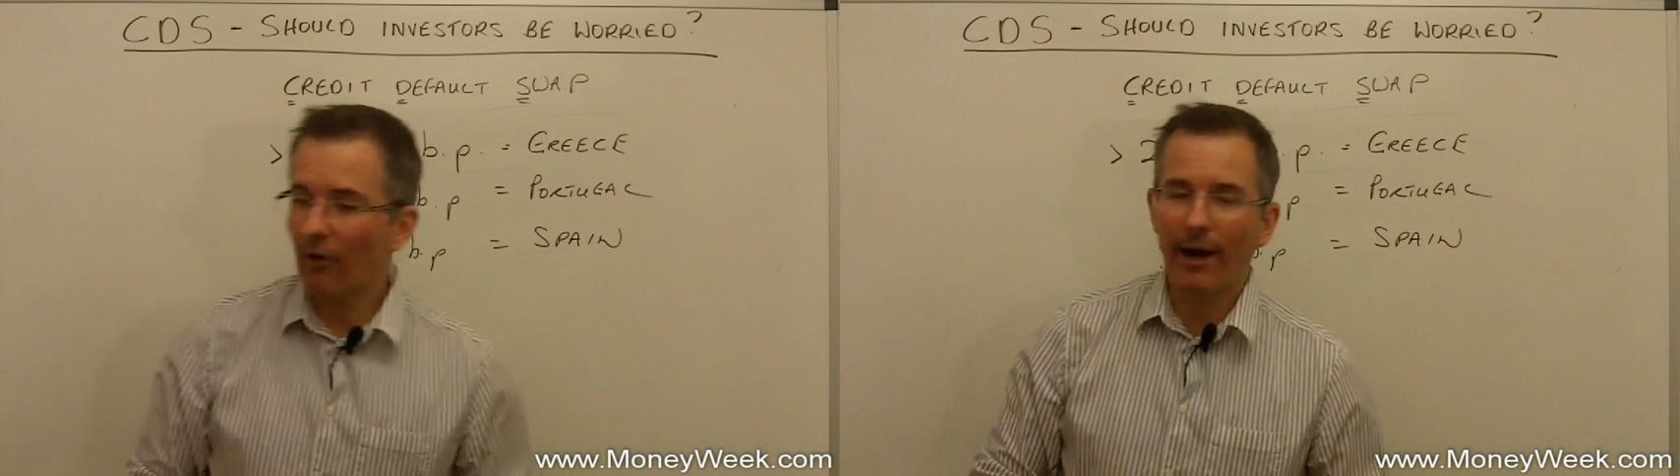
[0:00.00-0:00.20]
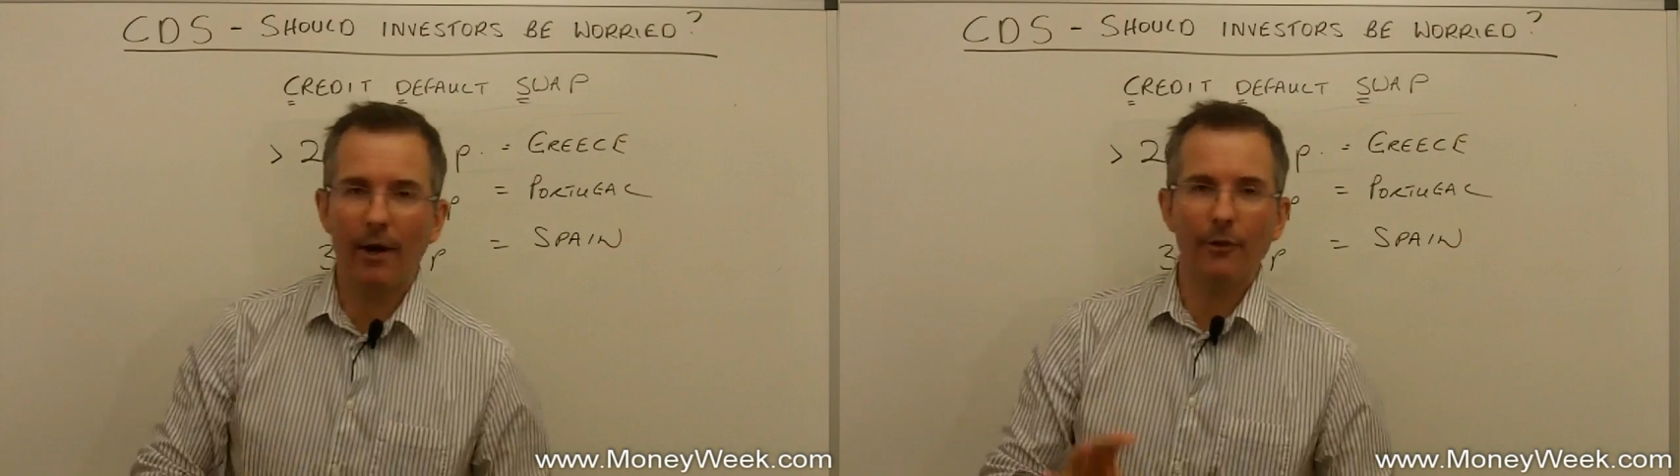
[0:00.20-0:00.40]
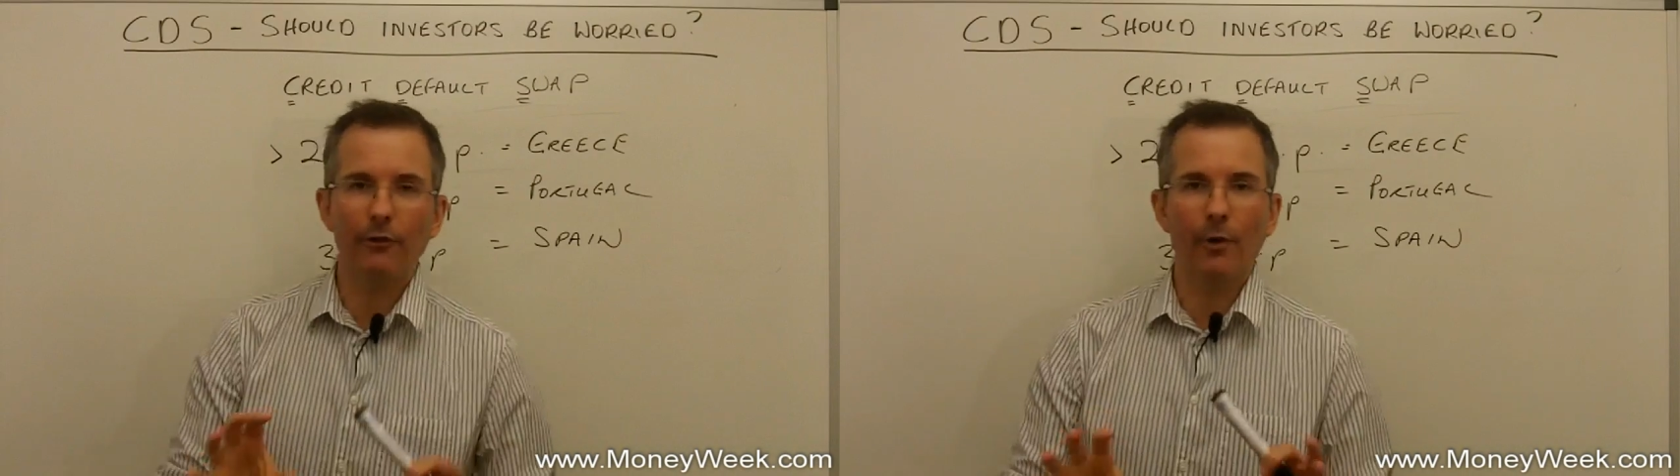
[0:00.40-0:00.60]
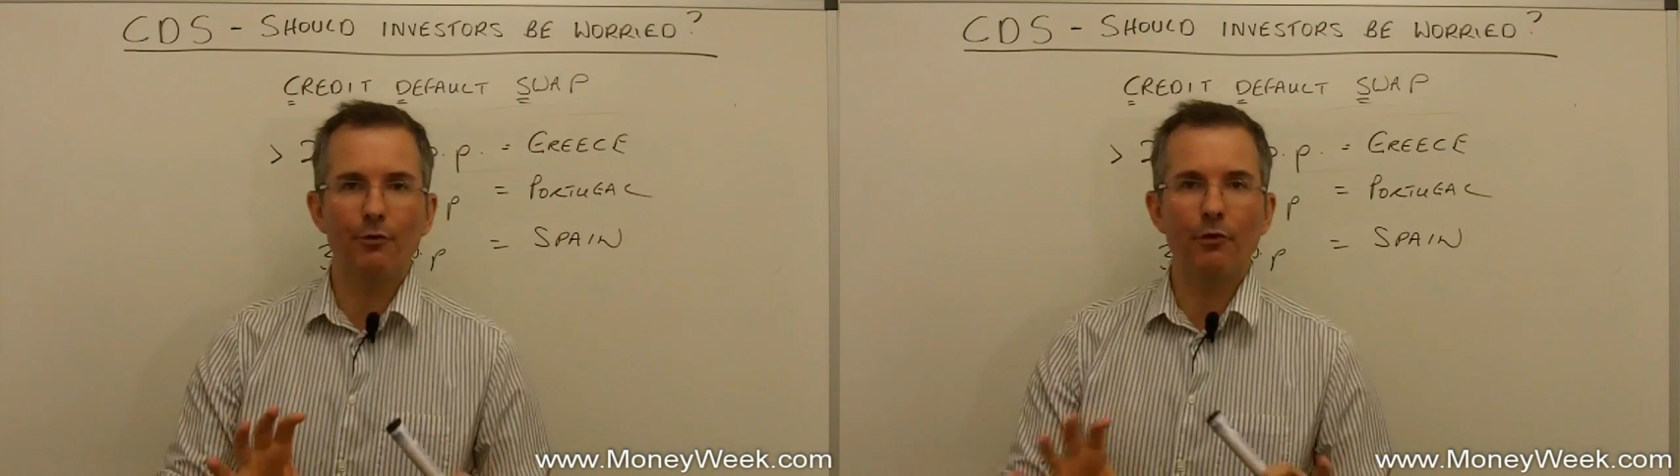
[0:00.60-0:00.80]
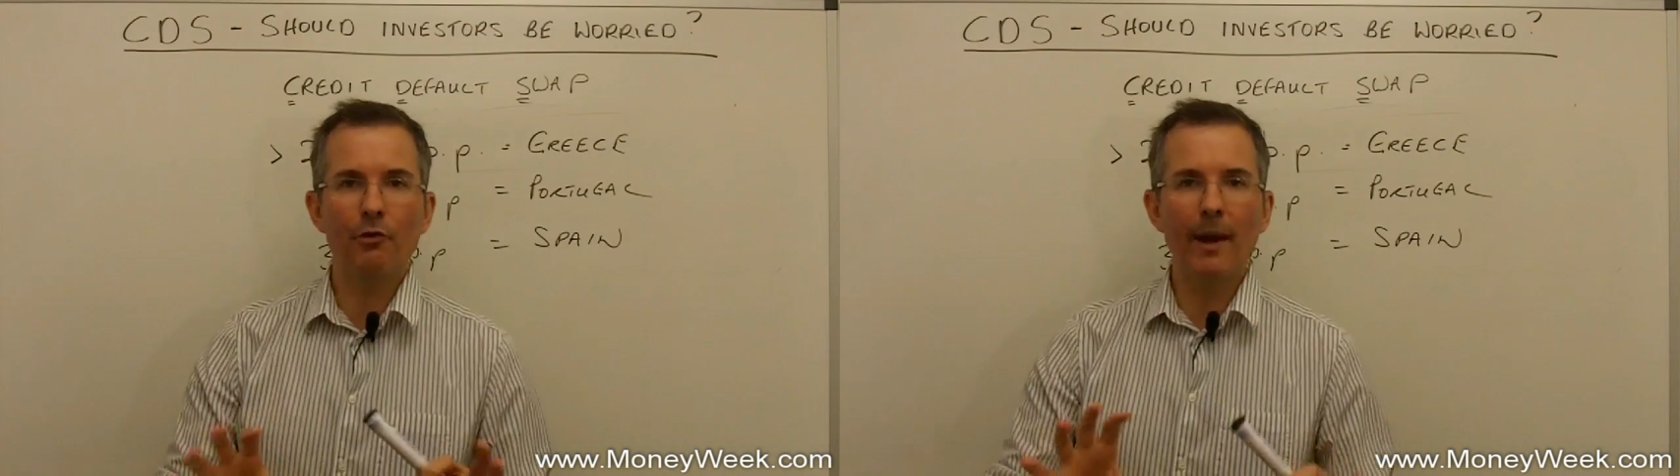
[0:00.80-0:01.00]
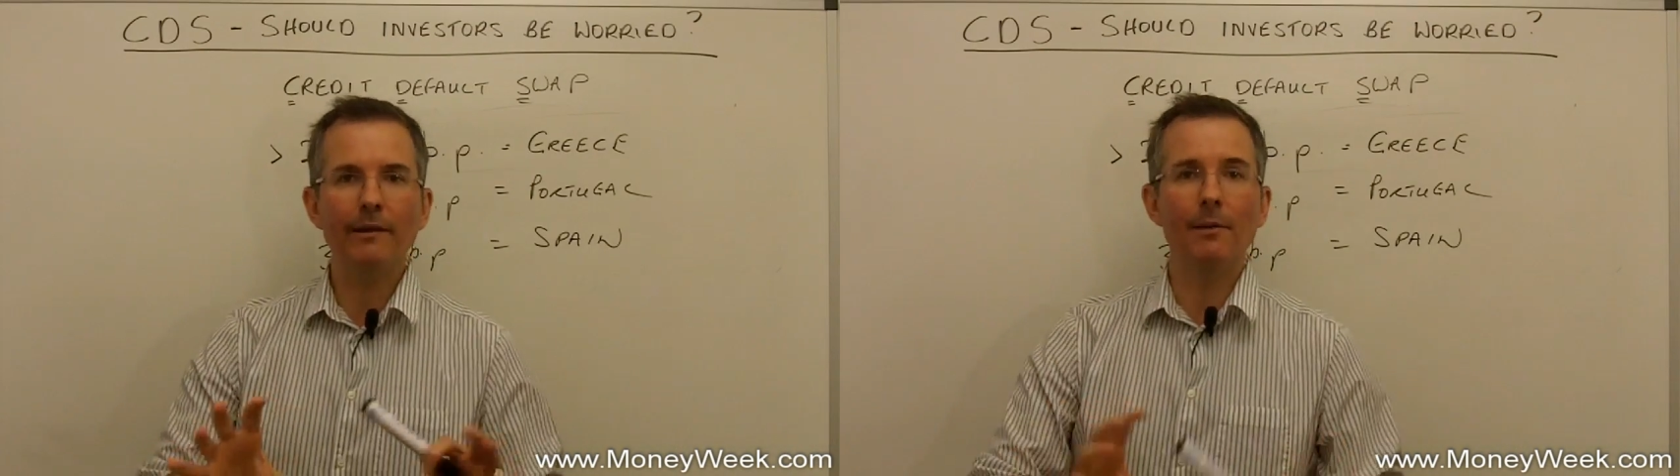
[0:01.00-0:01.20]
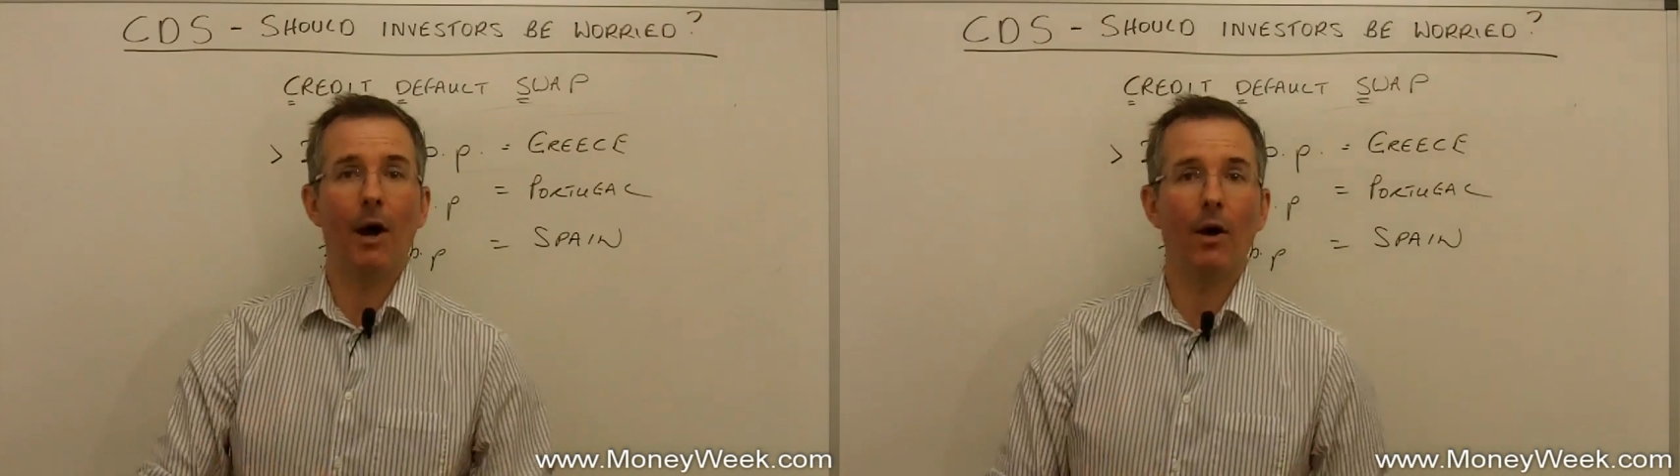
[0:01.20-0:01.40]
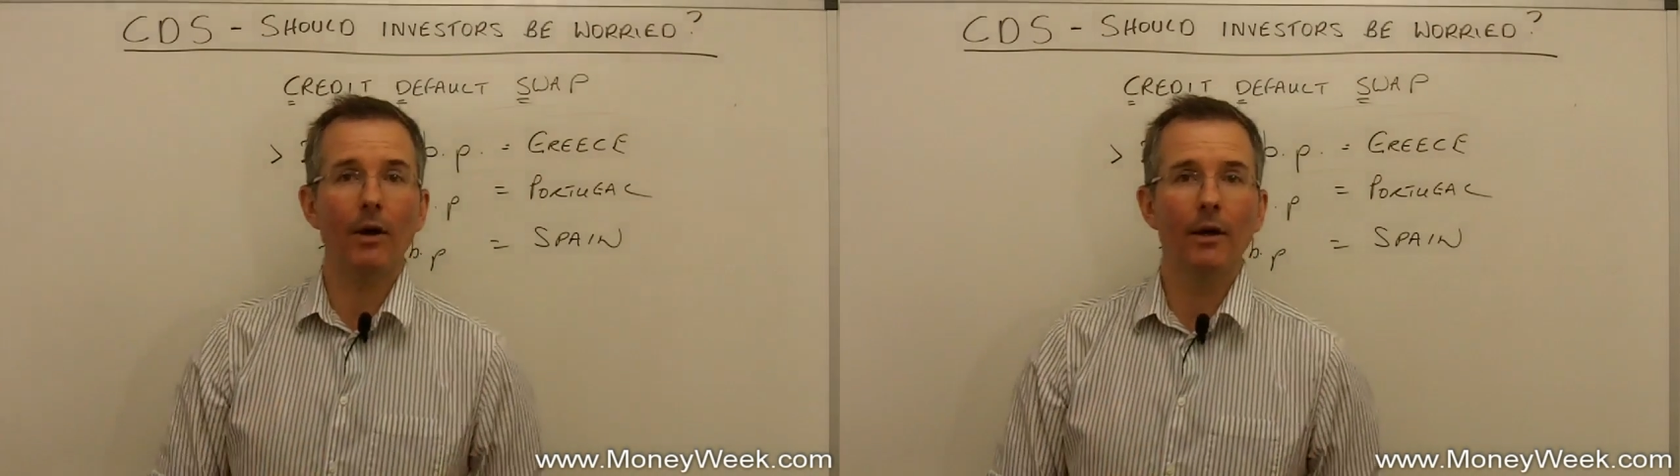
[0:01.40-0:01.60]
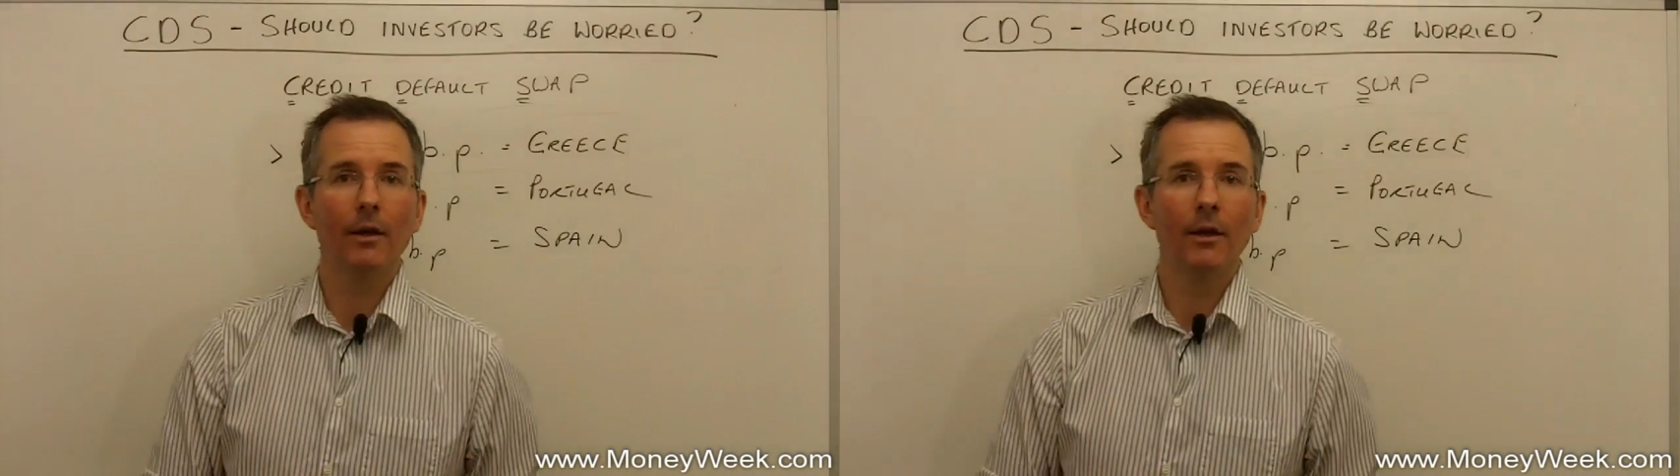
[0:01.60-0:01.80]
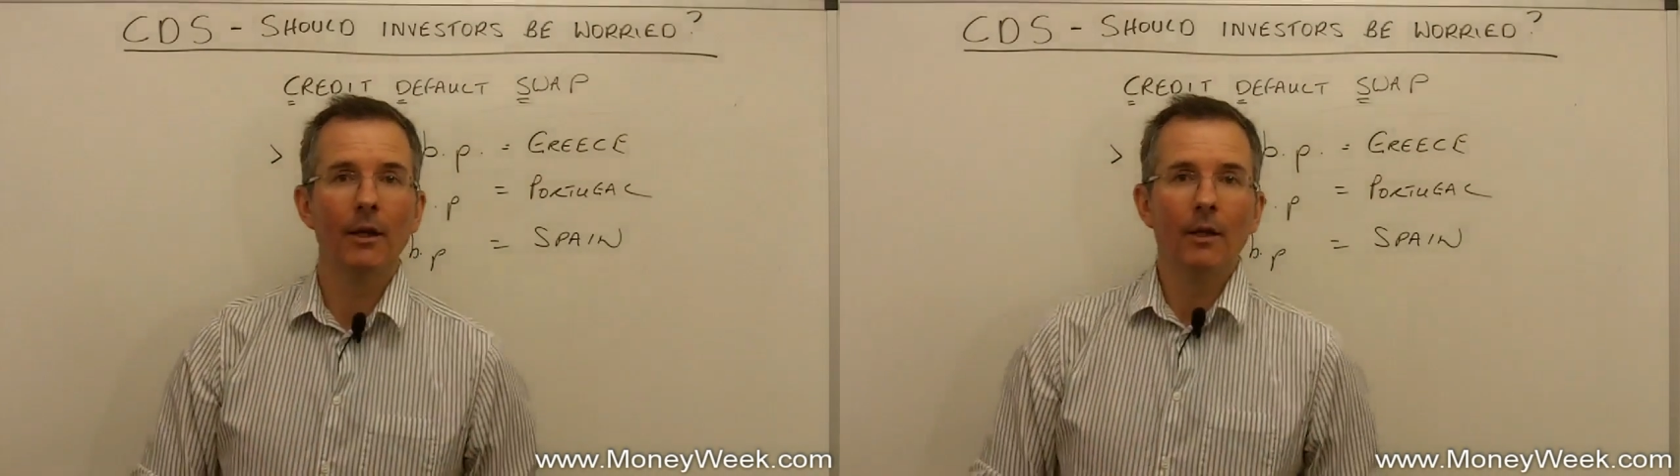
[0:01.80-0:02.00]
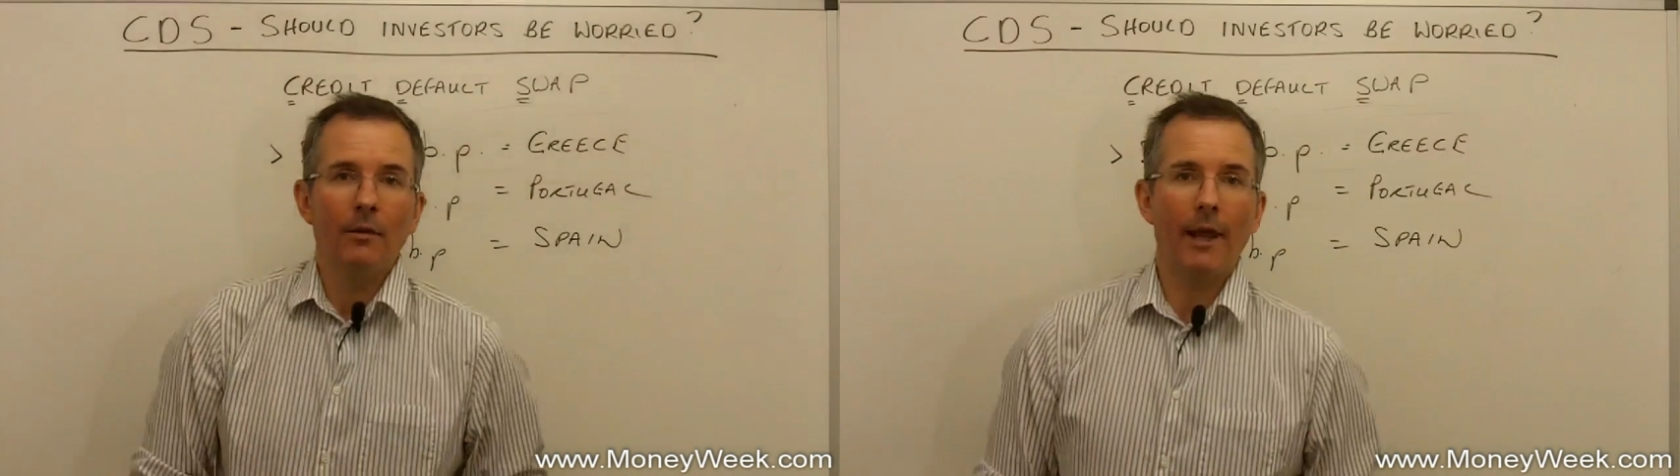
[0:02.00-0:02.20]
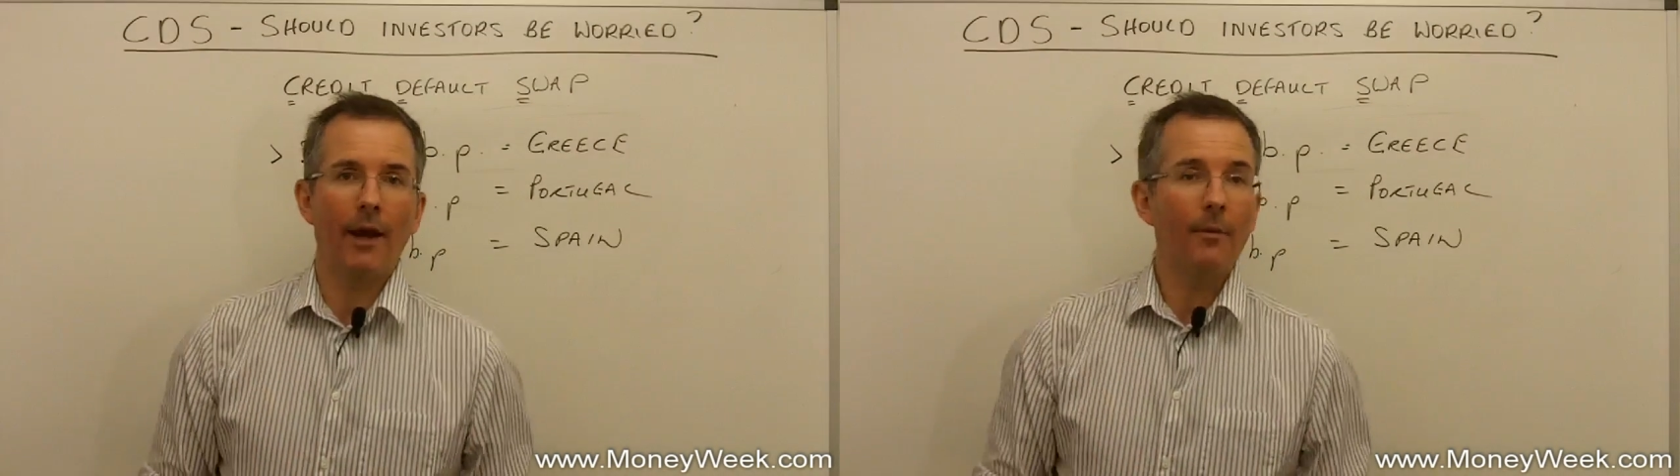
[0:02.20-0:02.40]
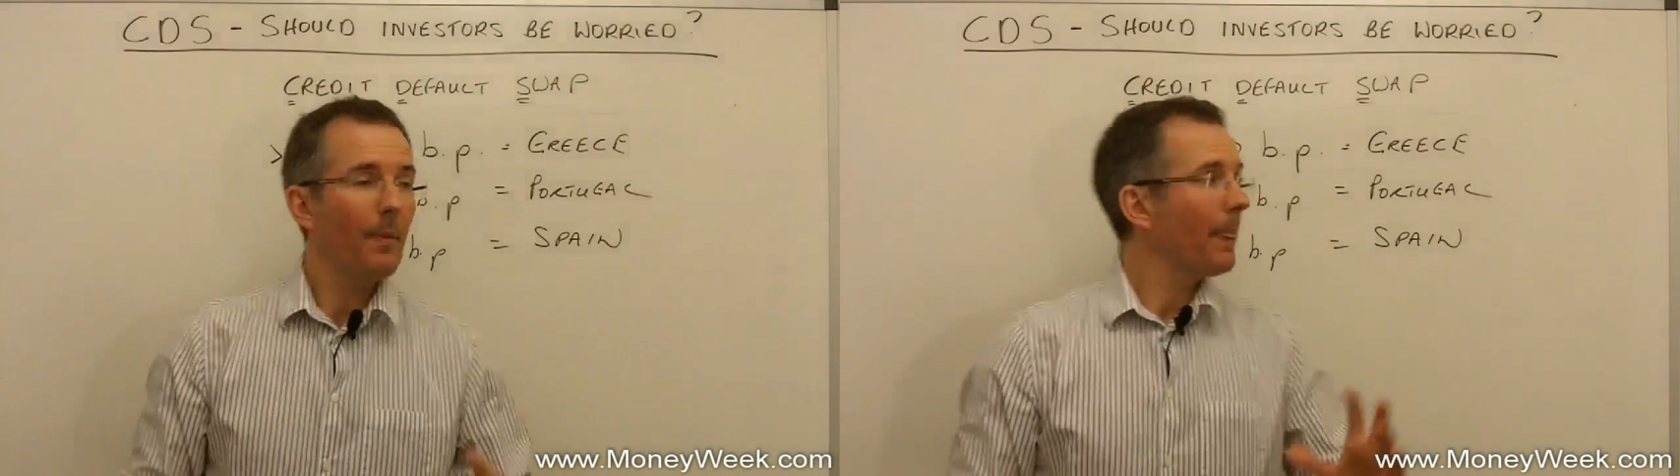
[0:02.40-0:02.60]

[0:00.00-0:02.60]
around the 220 mark. Now,